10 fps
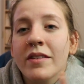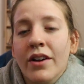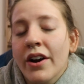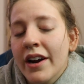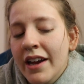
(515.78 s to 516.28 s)

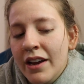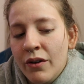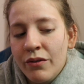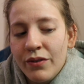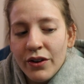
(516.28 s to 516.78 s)
sorry I
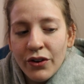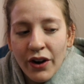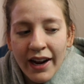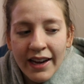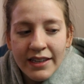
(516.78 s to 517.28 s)
don't feel
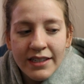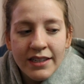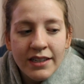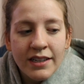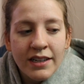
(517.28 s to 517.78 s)

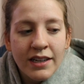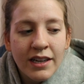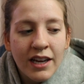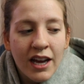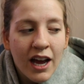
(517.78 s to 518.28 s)
great.
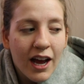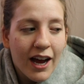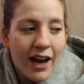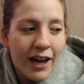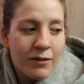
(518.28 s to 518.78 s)

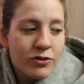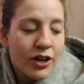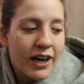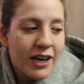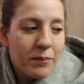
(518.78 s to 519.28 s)
I am
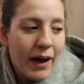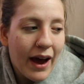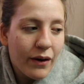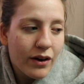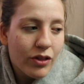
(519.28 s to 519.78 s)
trying to
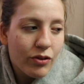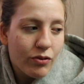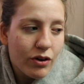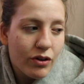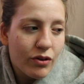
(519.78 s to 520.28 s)
power
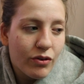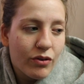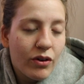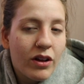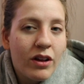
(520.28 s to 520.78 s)

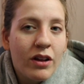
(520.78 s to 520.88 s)
through